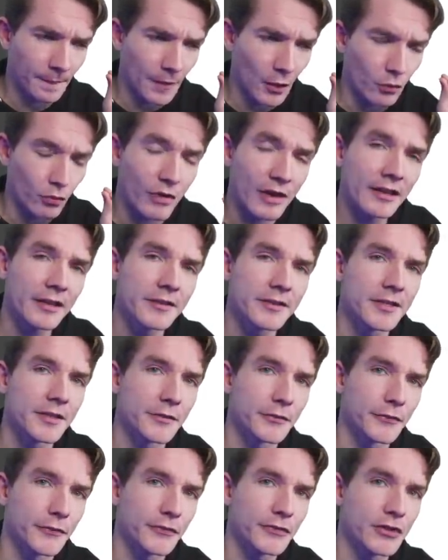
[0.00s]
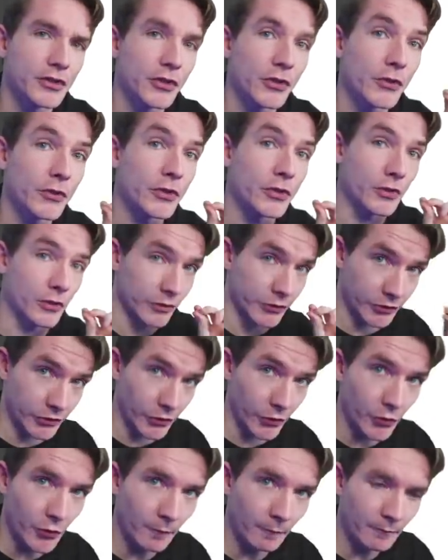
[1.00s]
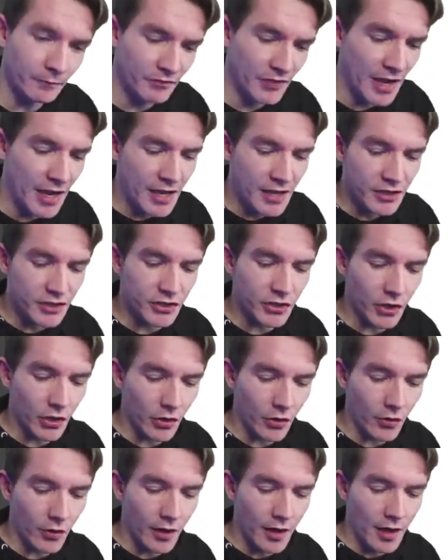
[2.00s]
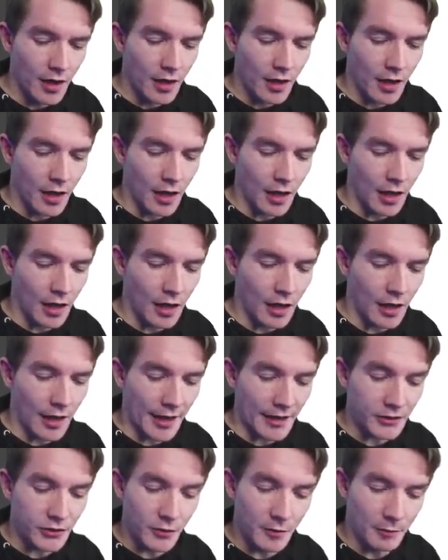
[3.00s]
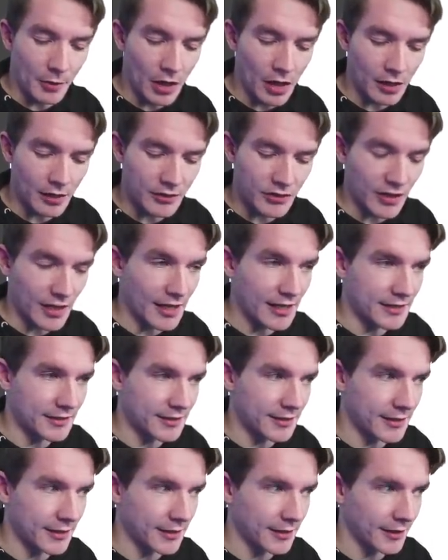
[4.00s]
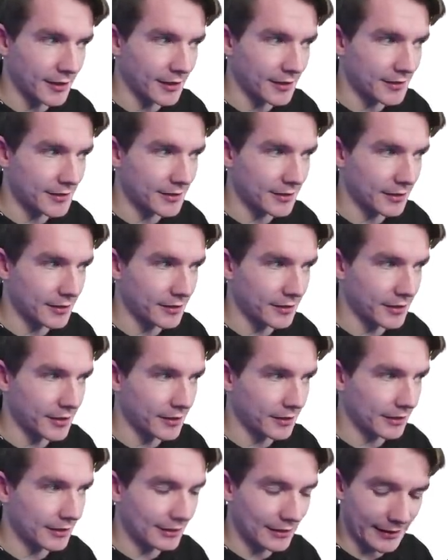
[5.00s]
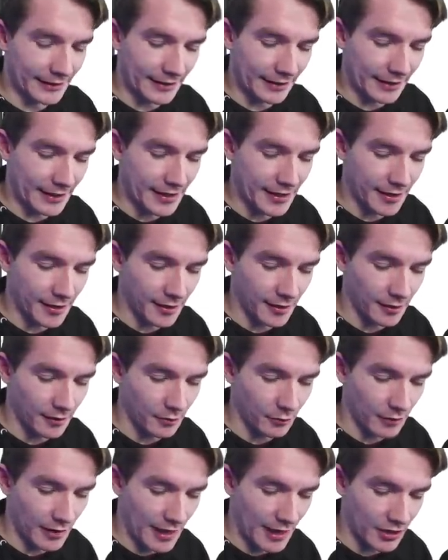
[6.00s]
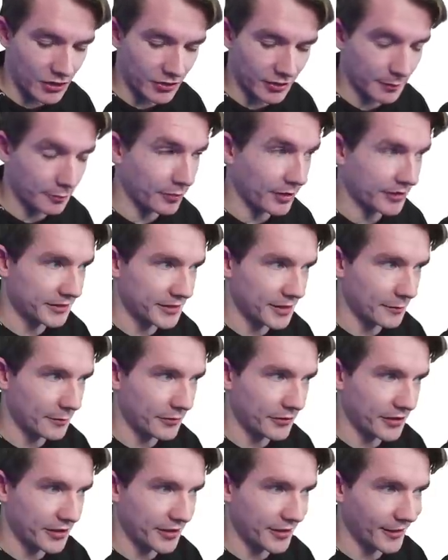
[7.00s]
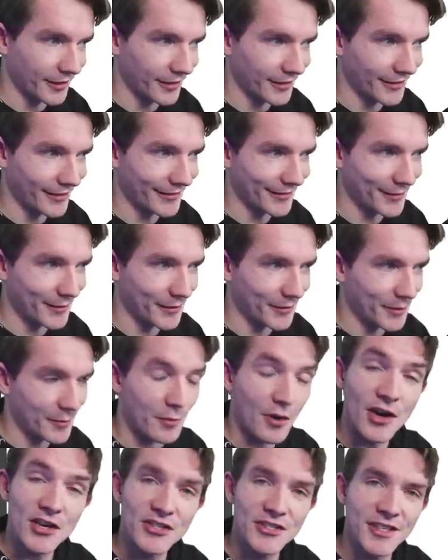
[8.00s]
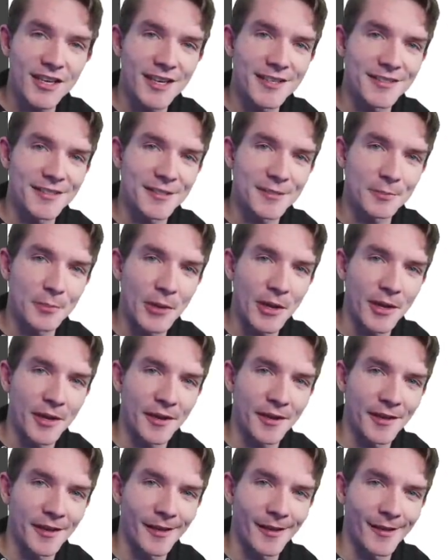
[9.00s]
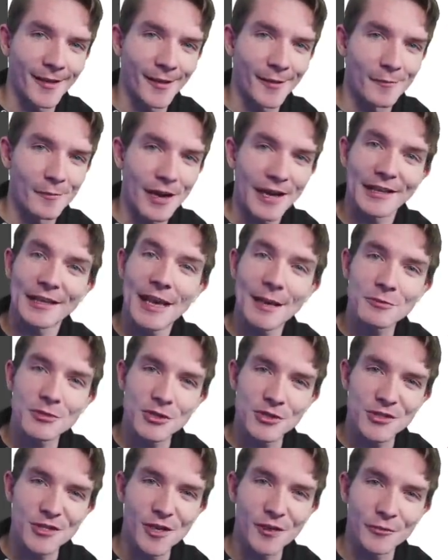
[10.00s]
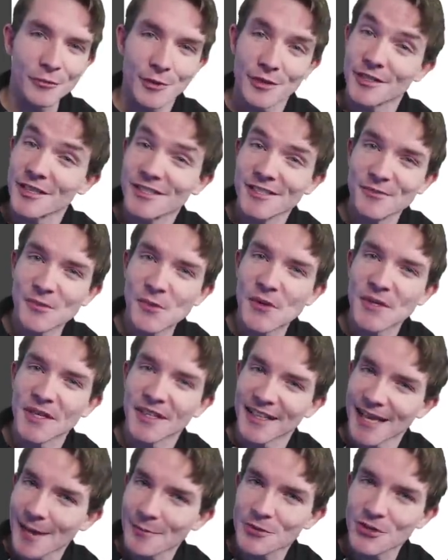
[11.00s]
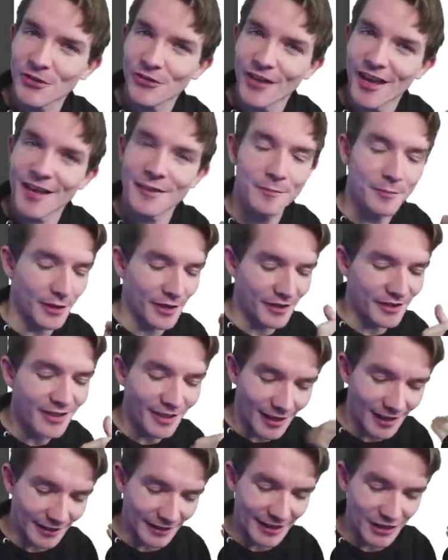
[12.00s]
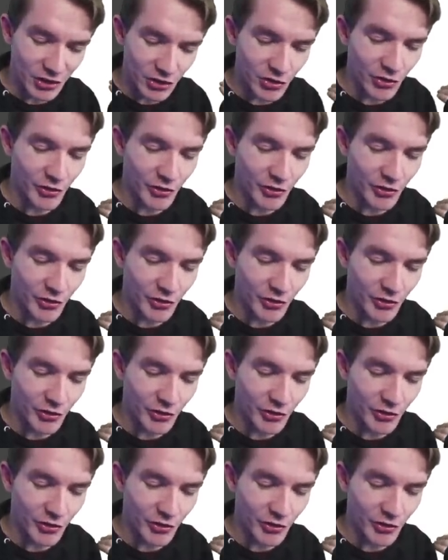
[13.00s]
relative to your zoom. So, and I do apologize, the clicking here actually brings up the brush sizes, but my capture software doesn't want to capture that, but I assure